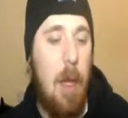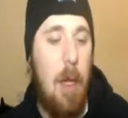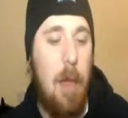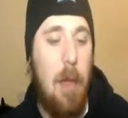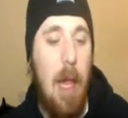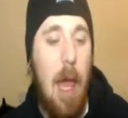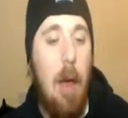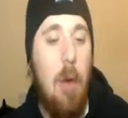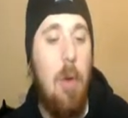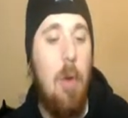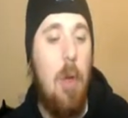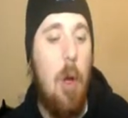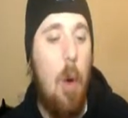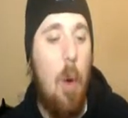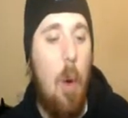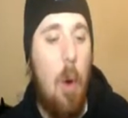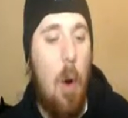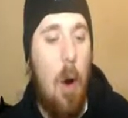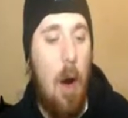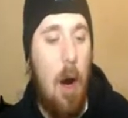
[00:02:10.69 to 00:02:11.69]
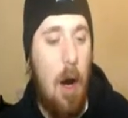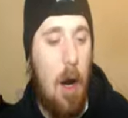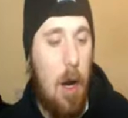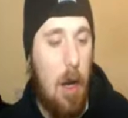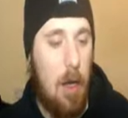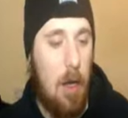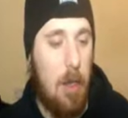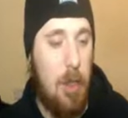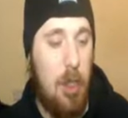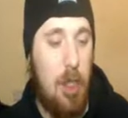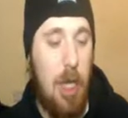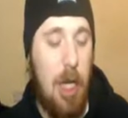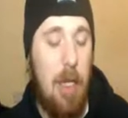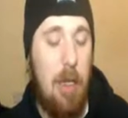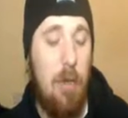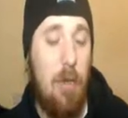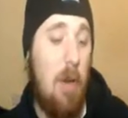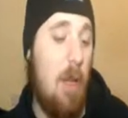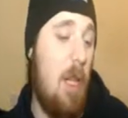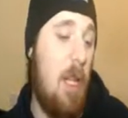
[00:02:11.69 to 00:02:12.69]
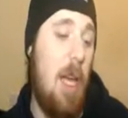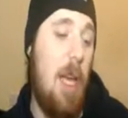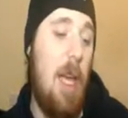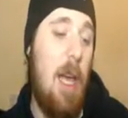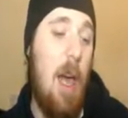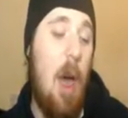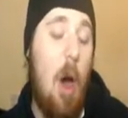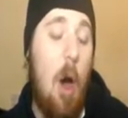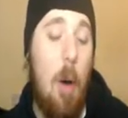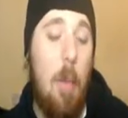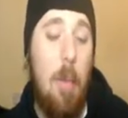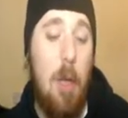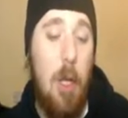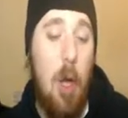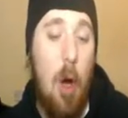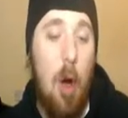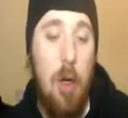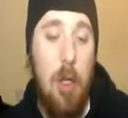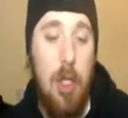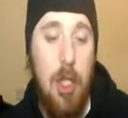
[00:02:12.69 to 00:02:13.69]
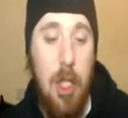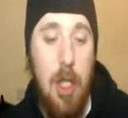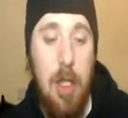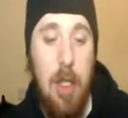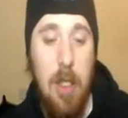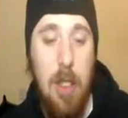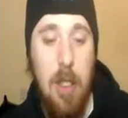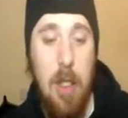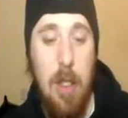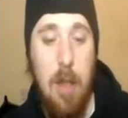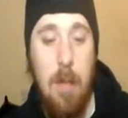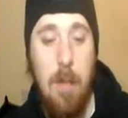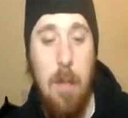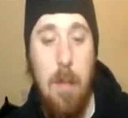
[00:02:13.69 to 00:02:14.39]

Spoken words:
Loud or generally obnoxious.